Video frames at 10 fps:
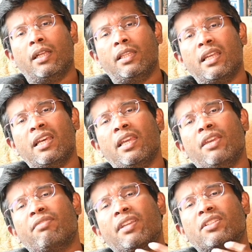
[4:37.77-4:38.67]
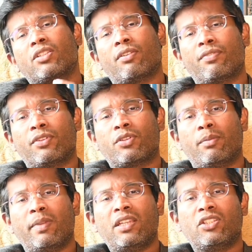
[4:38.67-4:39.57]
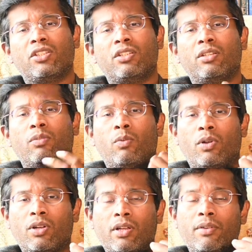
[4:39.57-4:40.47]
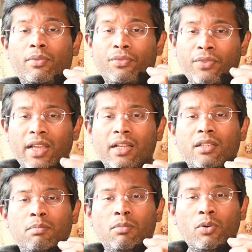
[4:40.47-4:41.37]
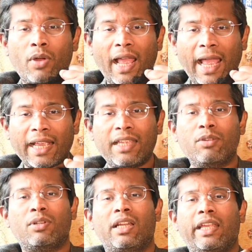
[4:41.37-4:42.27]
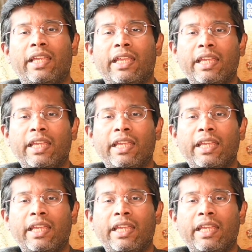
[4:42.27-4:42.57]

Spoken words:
The effects of automation were felt more acutely